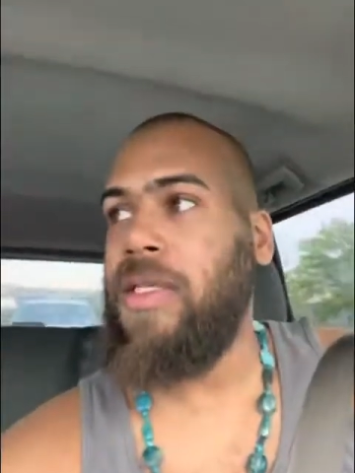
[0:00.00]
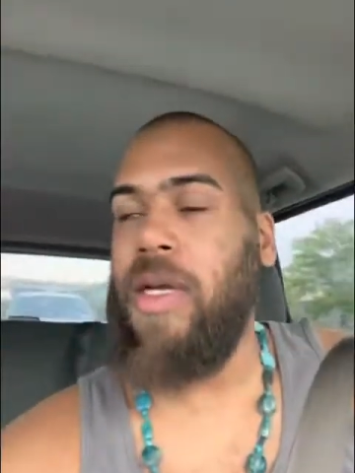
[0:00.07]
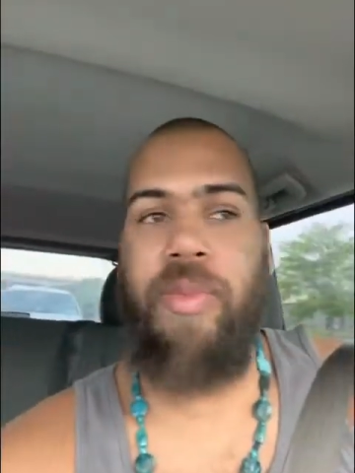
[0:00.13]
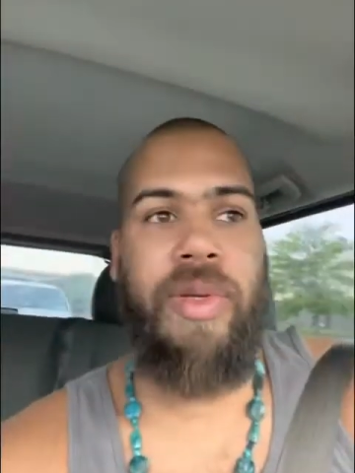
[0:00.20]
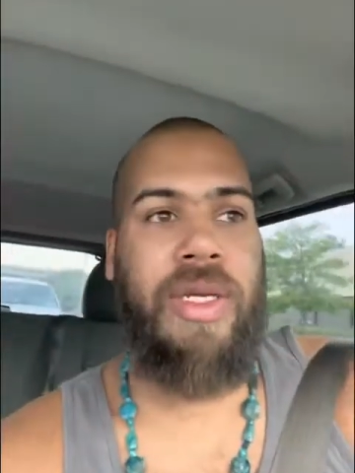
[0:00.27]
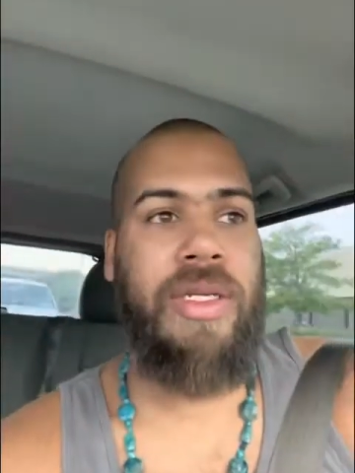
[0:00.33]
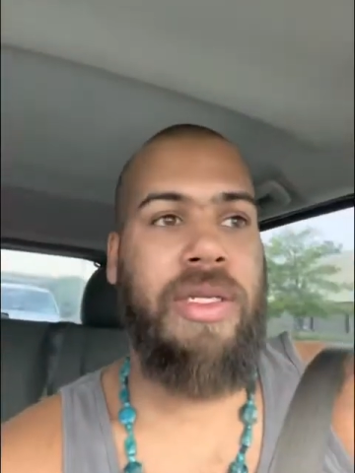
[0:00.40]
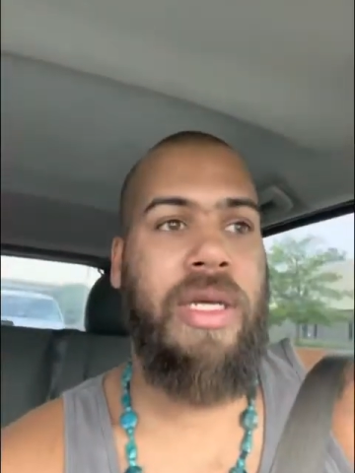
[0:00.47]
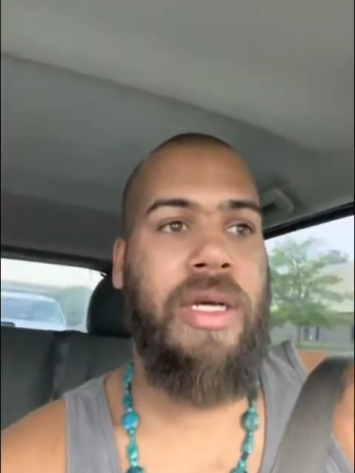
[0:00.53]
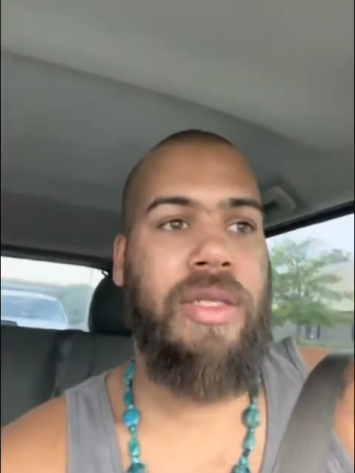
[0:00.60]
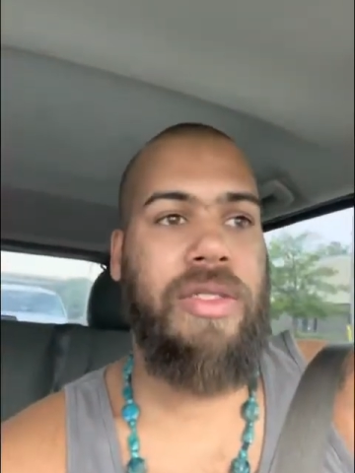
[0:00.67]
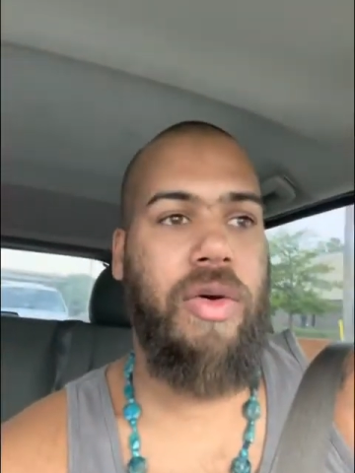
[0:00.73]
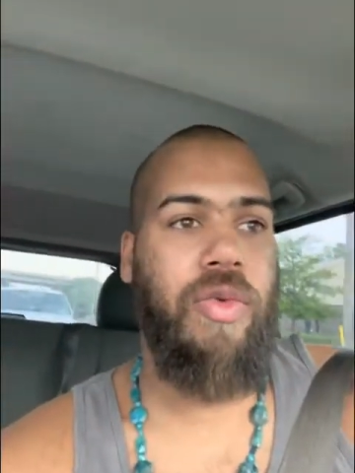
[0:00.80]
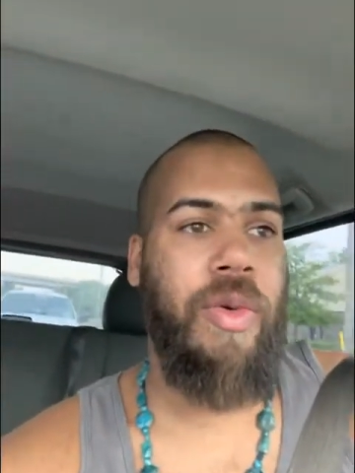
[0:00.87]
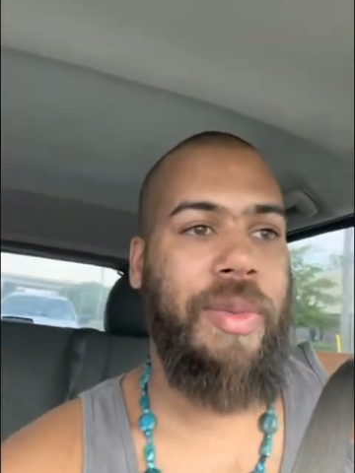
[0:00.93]
are being done.
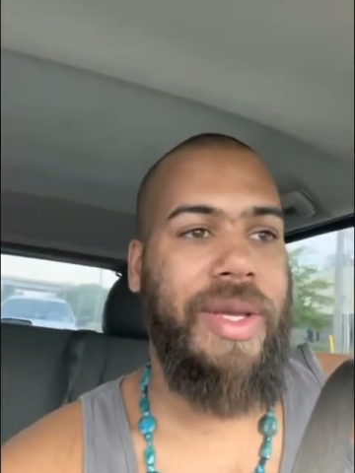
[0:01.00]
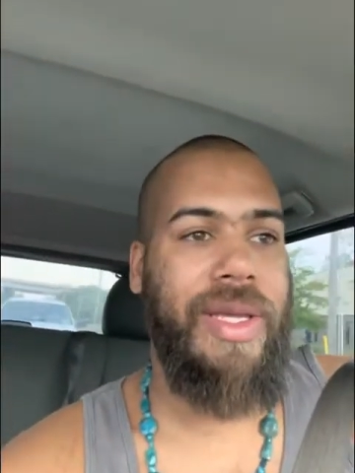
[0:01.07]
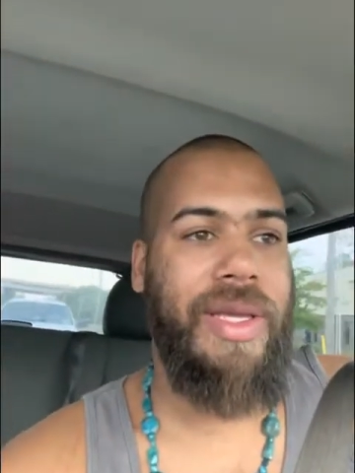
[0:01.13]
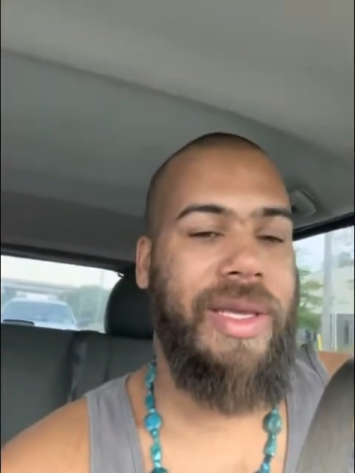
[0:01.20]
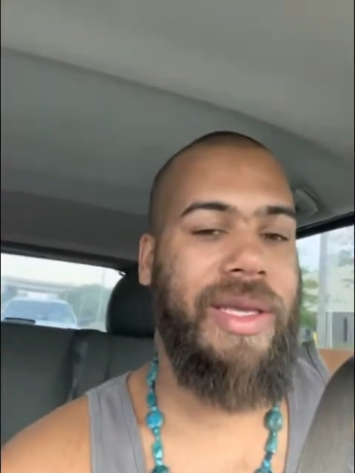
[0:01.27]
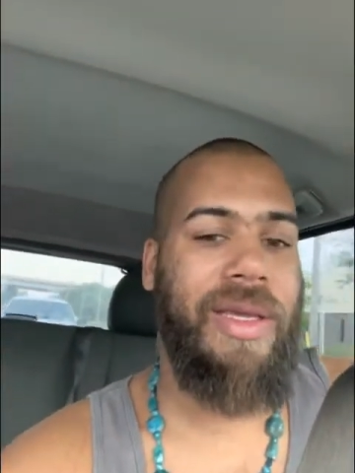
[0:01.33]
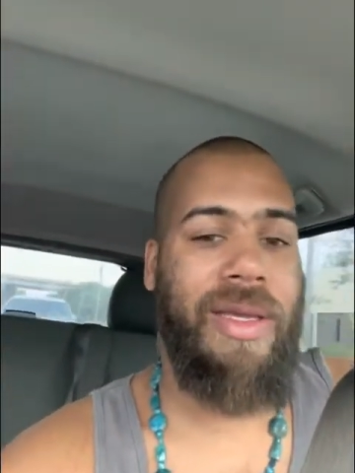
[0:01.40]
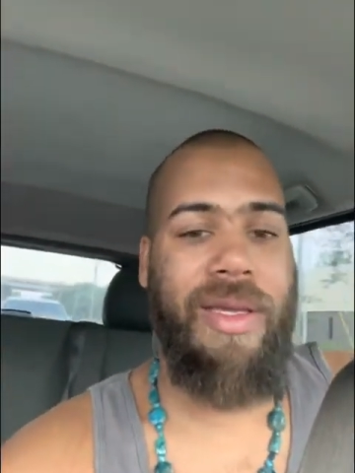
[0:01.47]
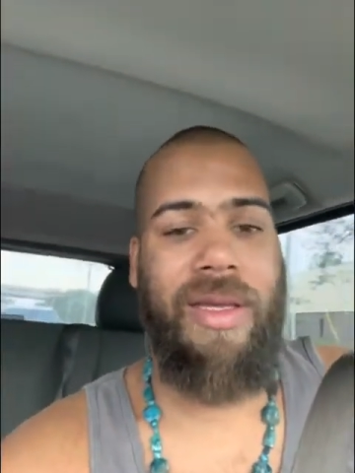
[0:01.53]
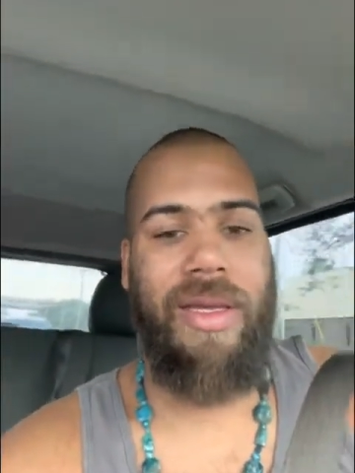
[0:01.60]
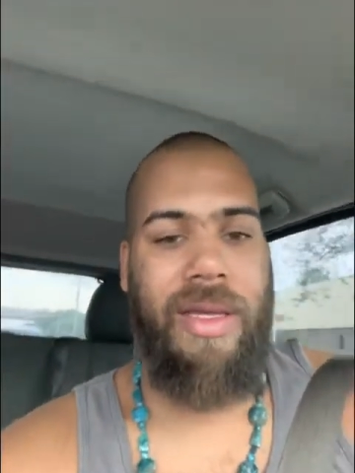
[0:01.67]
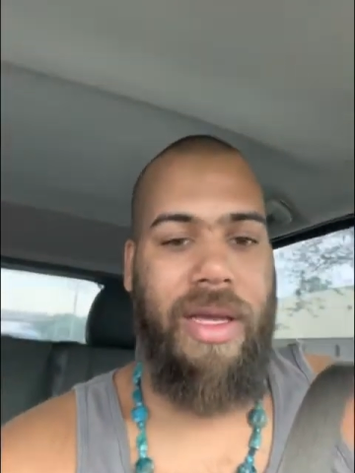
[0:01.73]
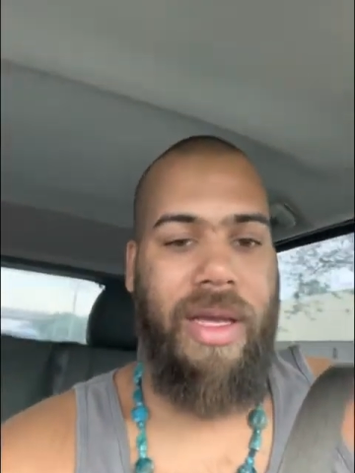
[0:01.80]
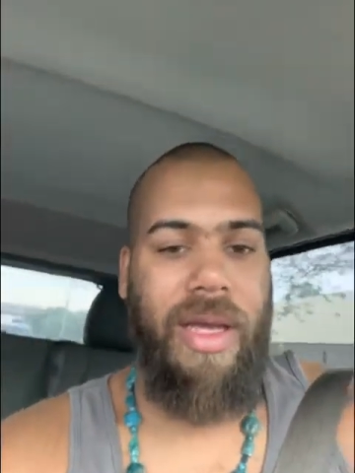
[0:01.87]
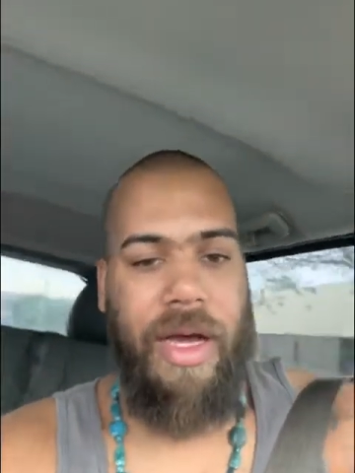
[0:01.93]
So Woman
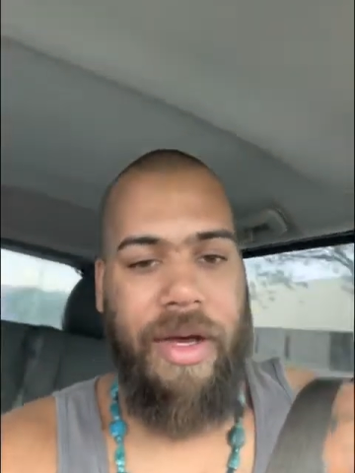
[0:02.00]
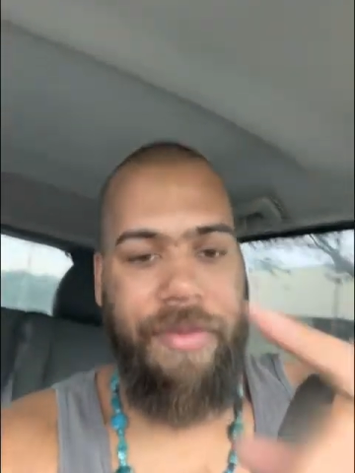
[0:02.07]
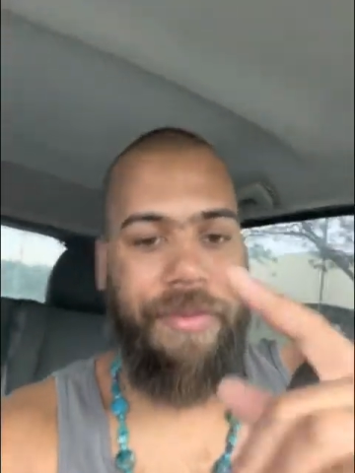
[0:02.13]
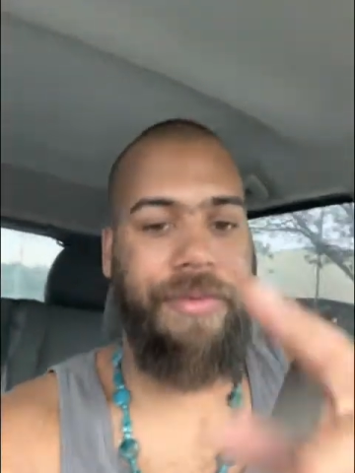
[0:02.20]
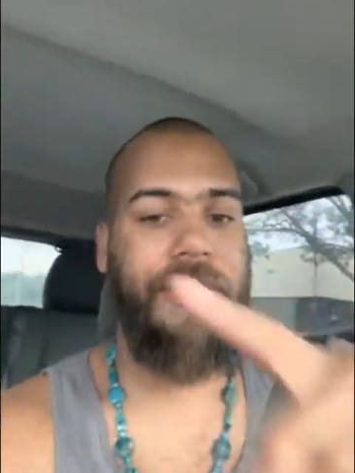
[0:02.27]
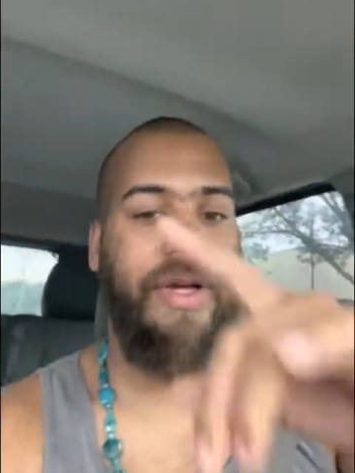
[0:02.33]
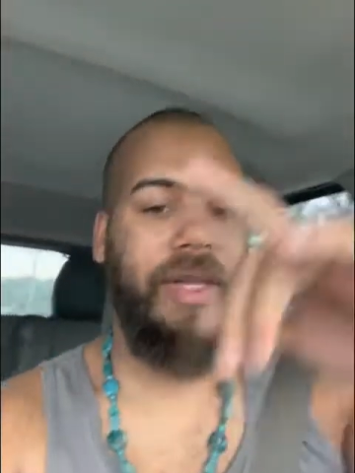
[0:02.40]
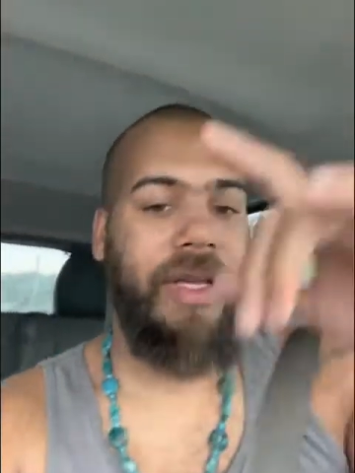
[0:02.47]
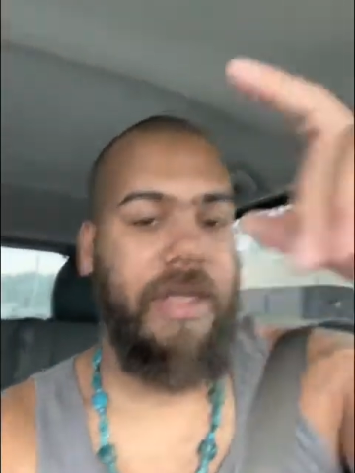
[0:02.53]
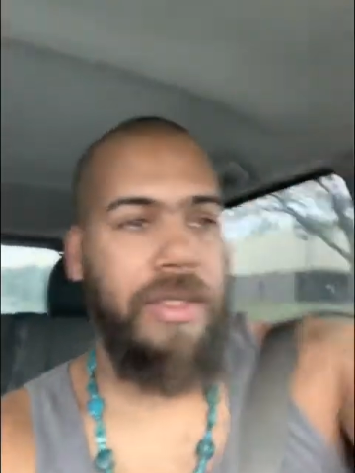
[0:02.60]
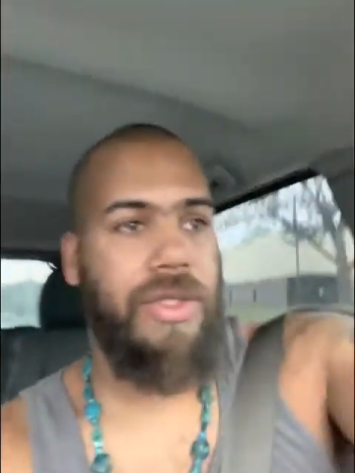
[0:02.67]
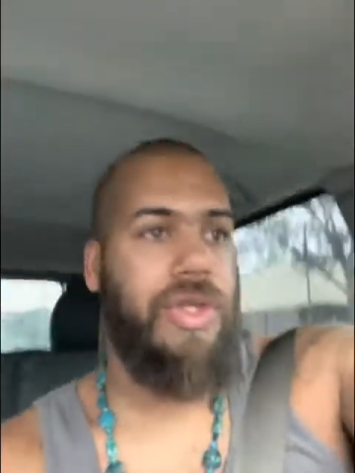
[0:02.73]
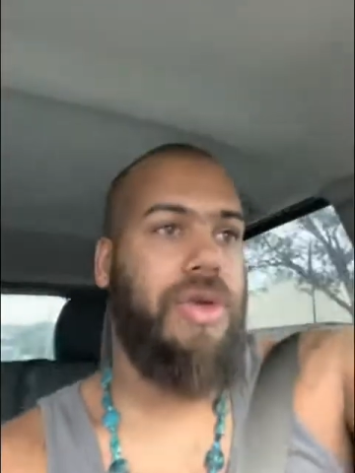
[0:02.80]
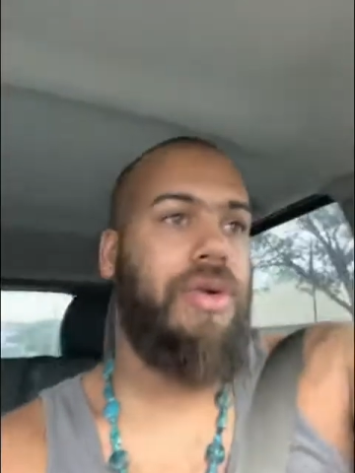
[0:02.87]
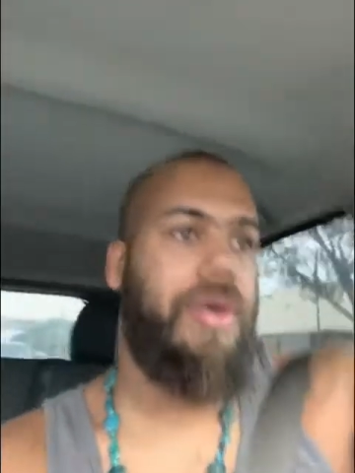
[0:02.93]
King, a fucking
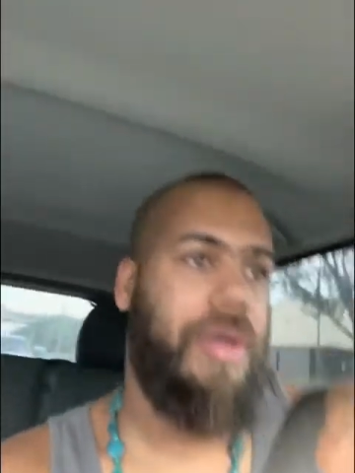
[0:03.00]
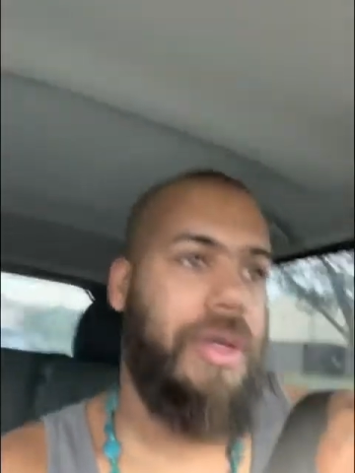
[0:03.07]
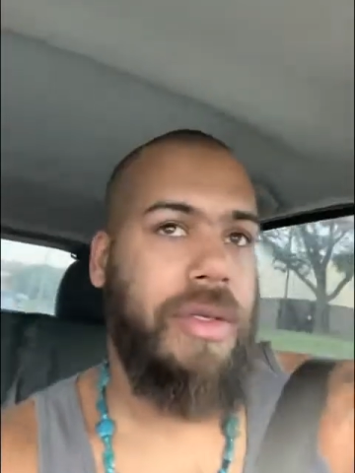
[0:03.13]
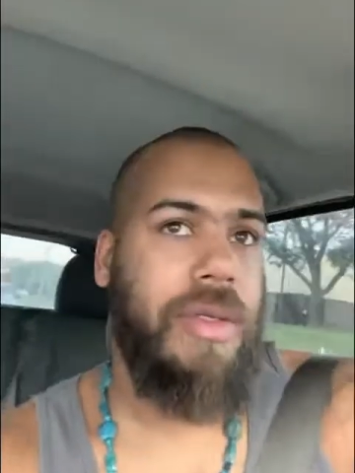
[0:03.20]
joke.